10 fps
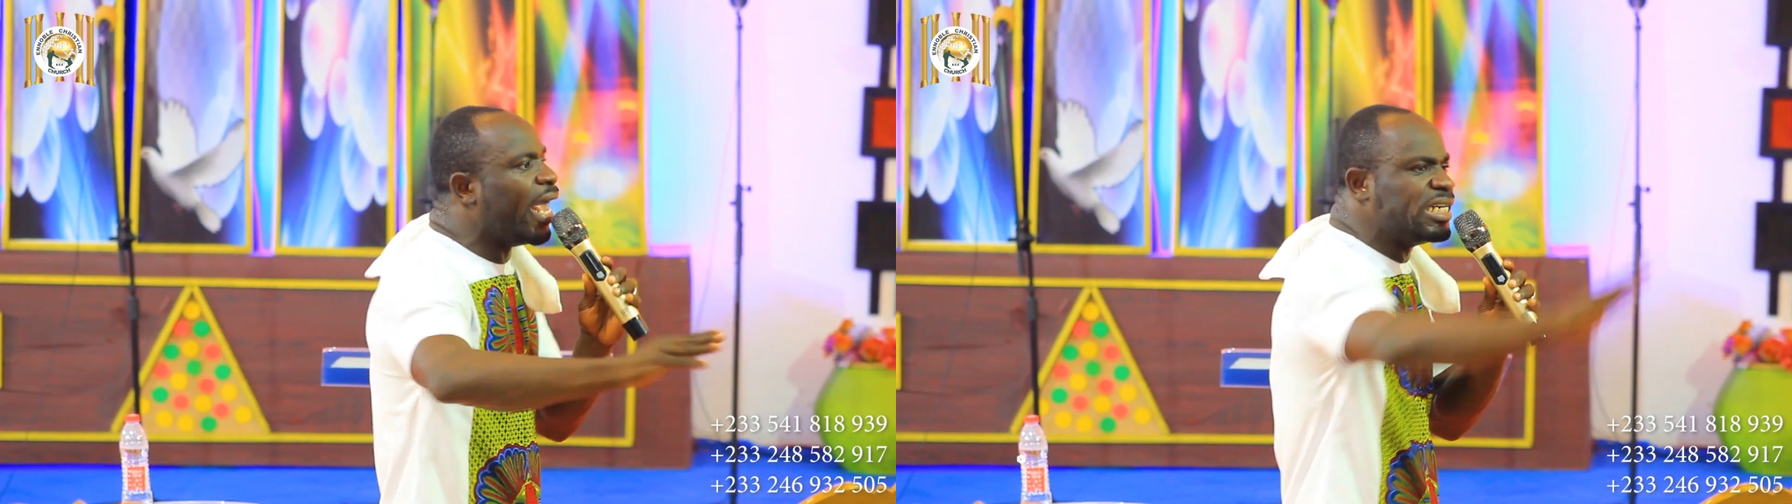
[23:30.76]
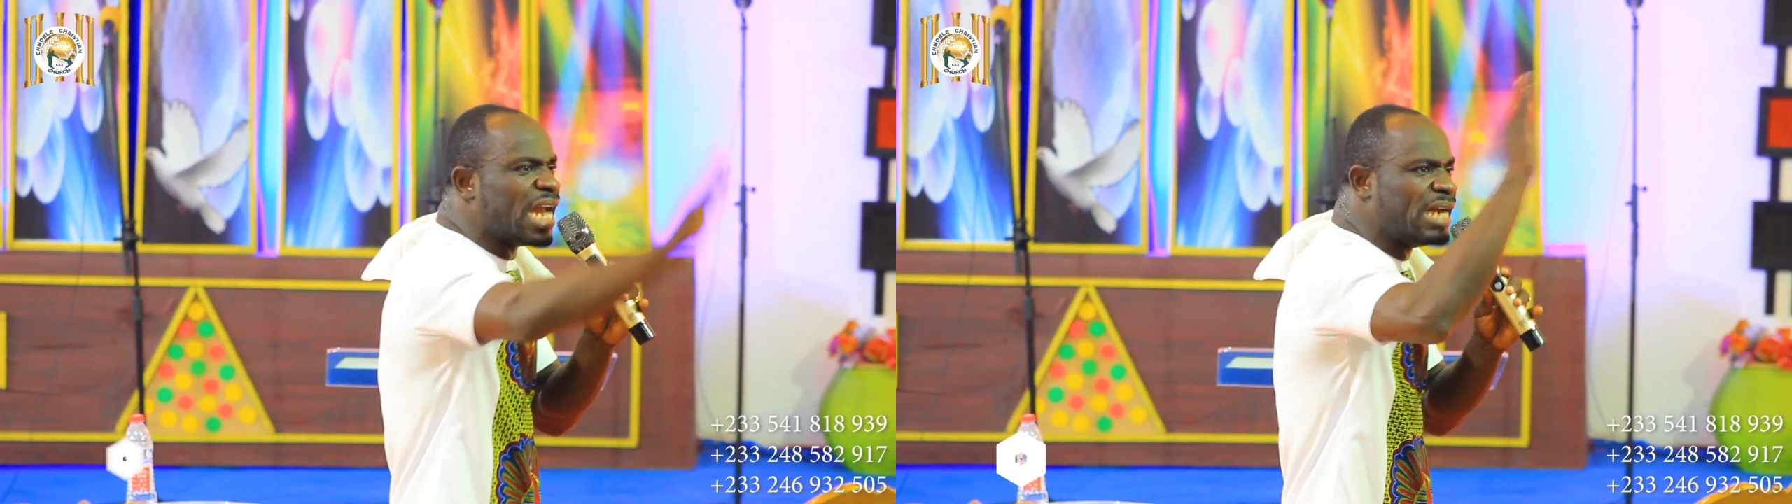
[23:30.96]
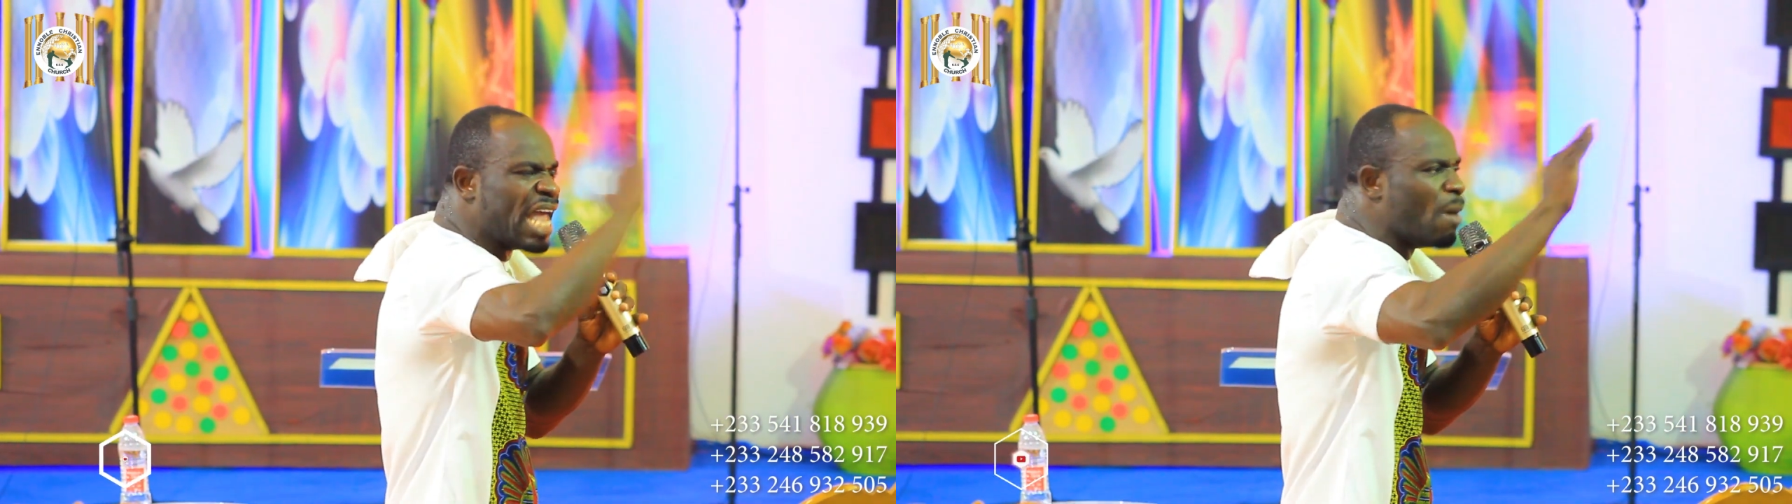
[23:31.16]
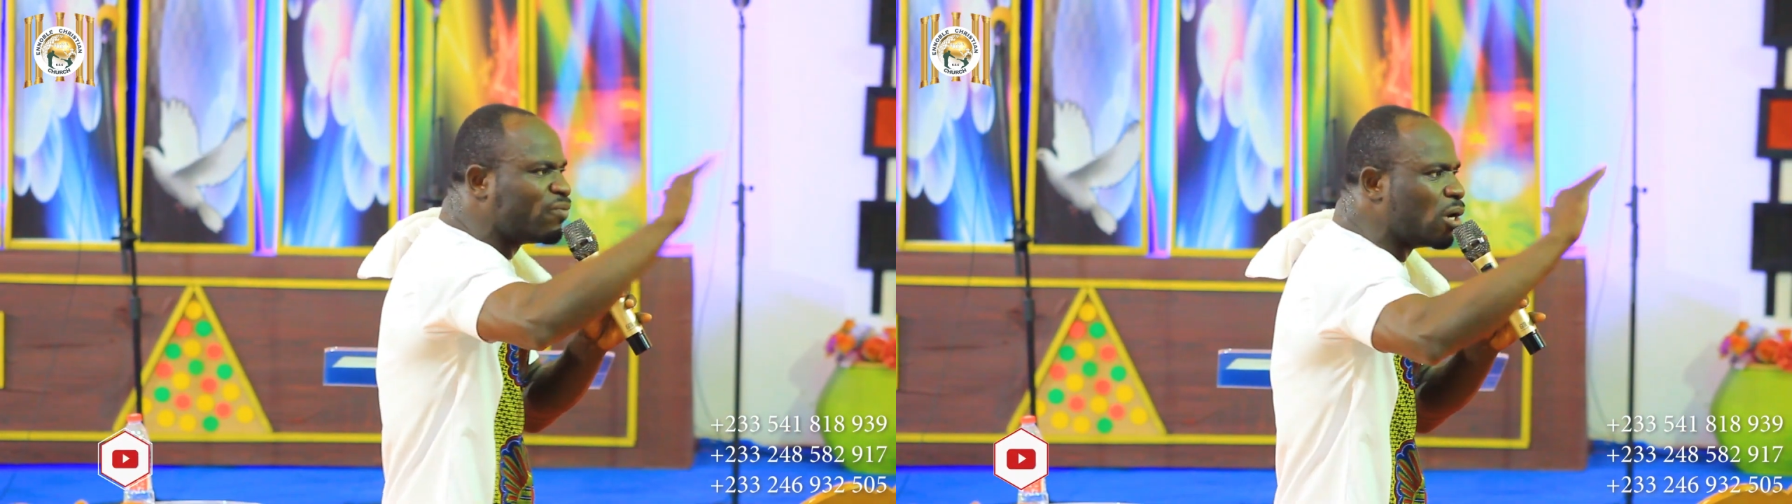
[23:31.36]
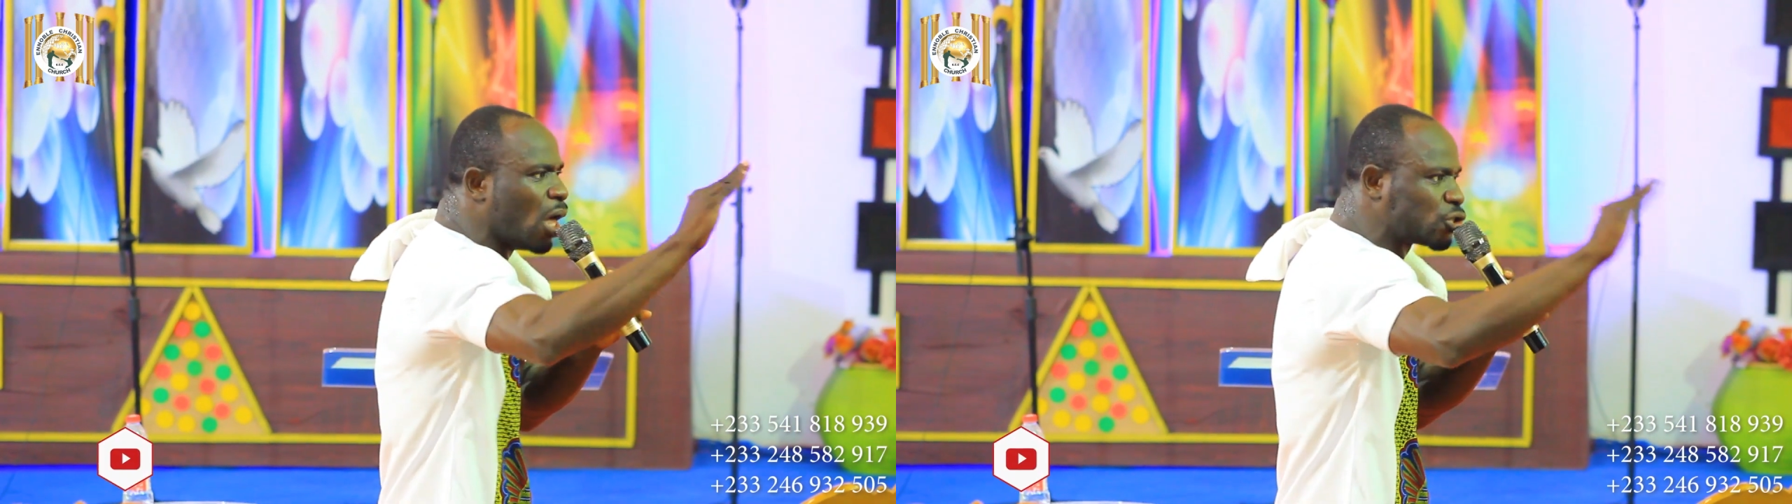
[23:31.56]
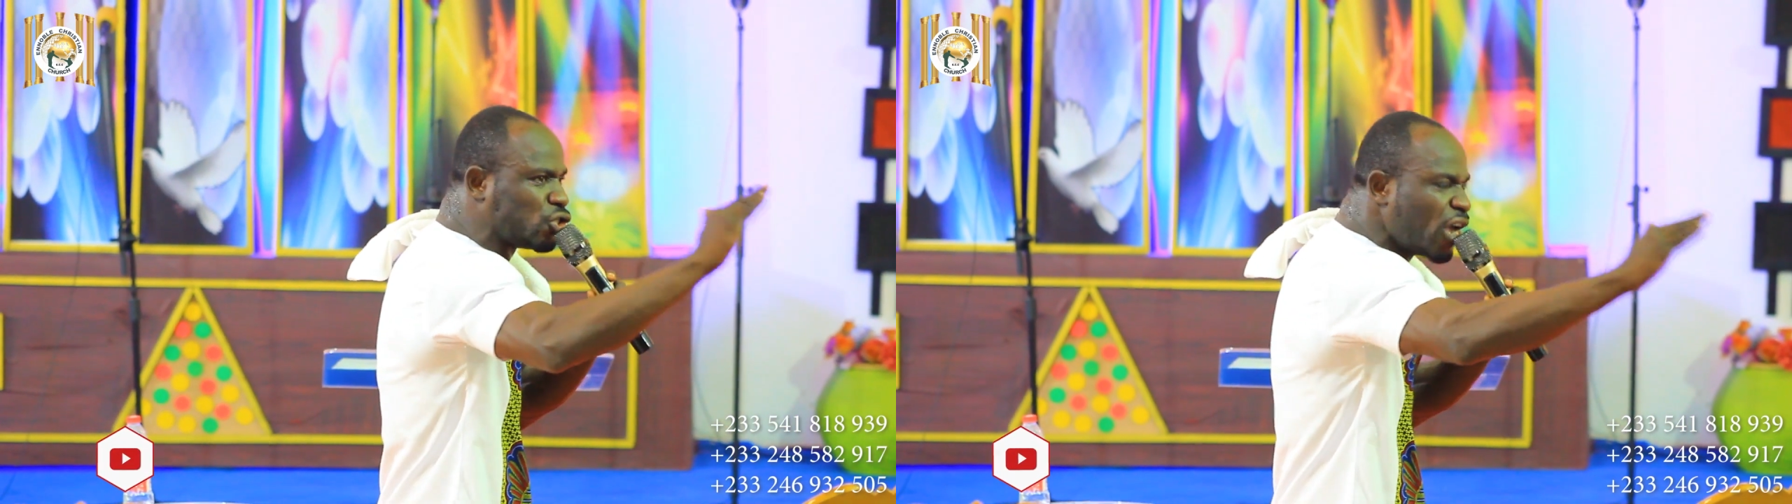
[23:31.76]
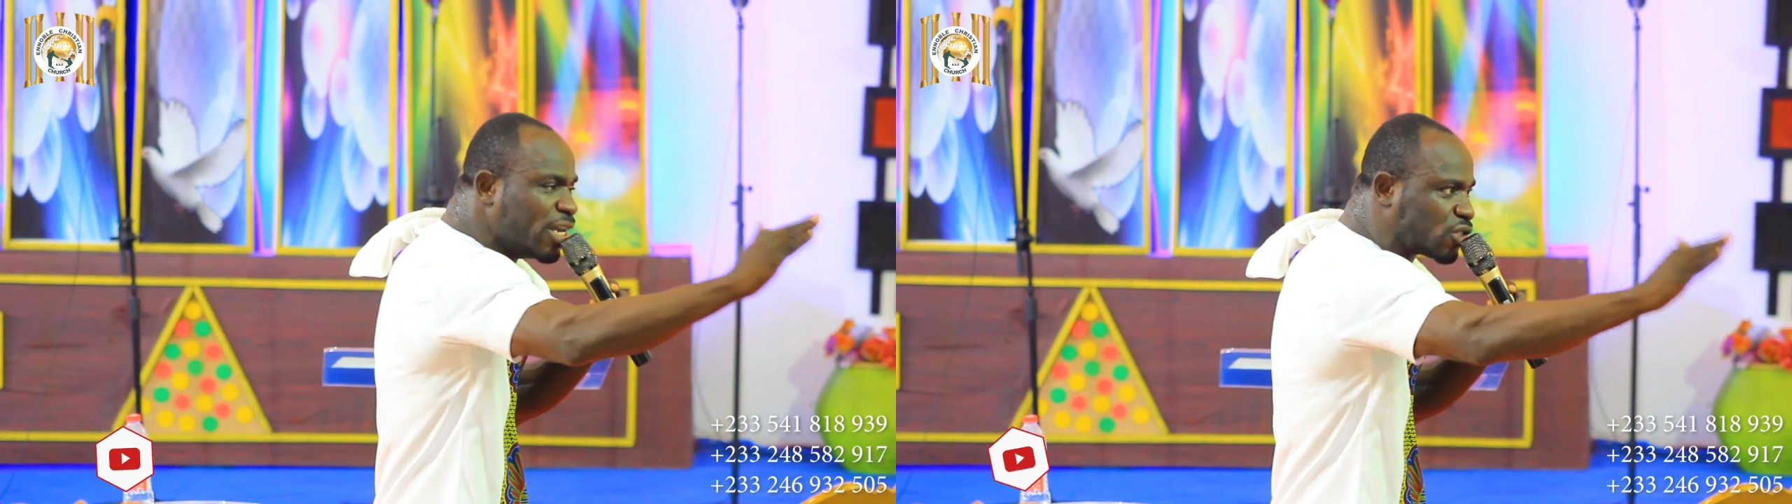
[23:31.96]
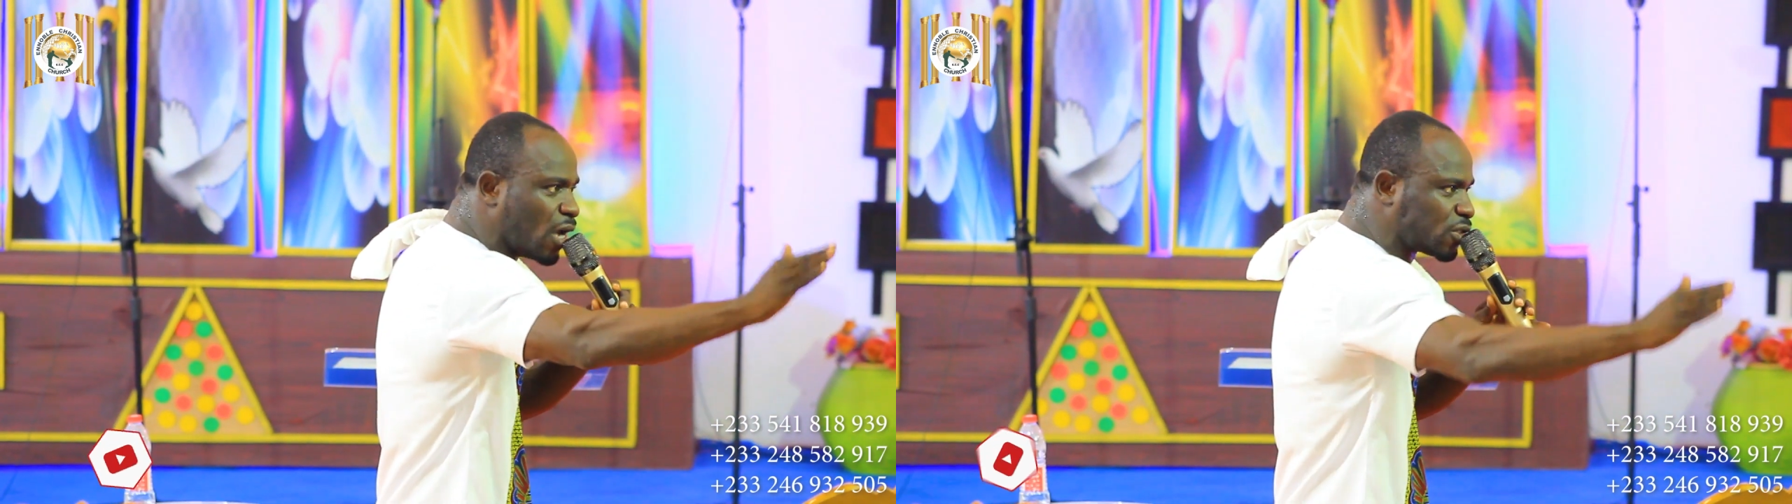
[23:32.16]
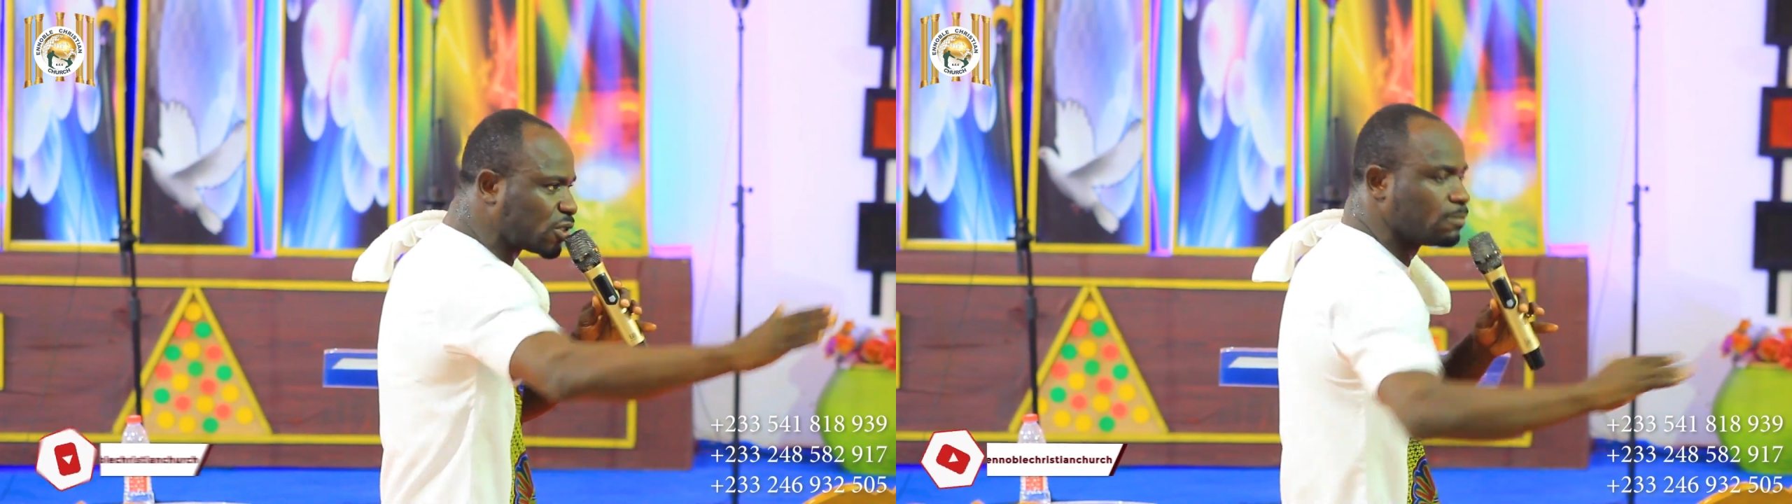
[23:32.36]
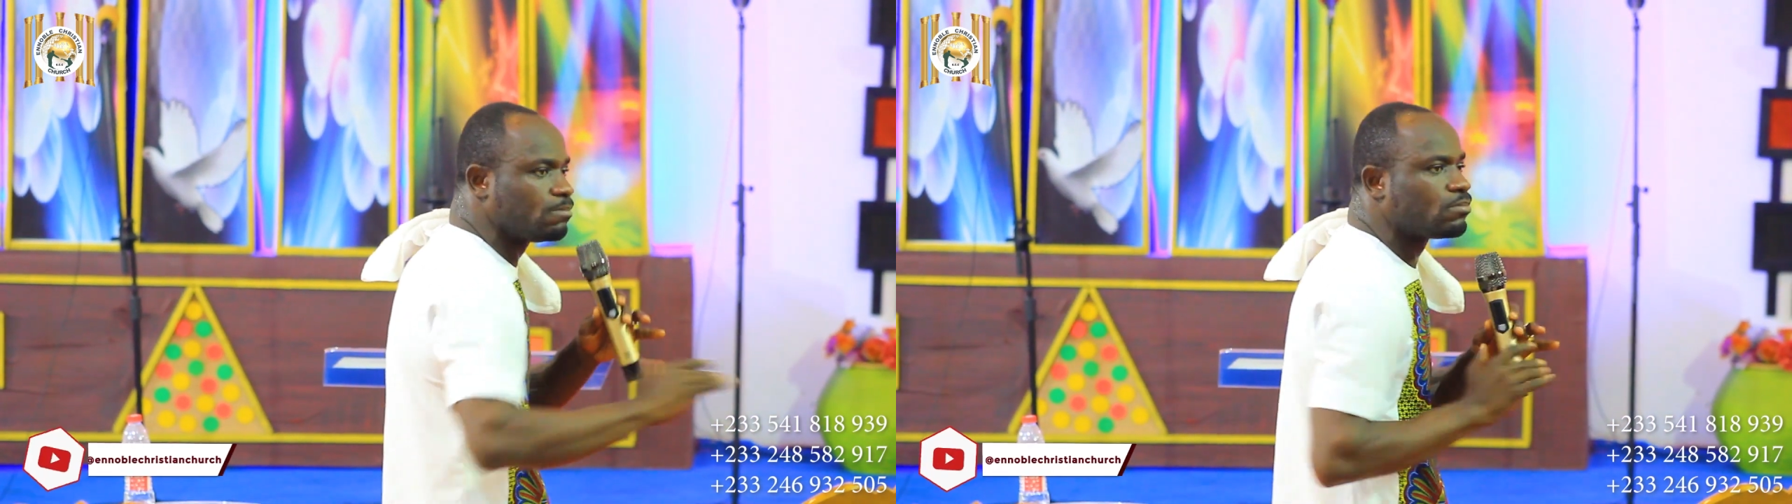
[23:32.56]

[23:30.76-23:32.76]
In the name of the Lord Jesus.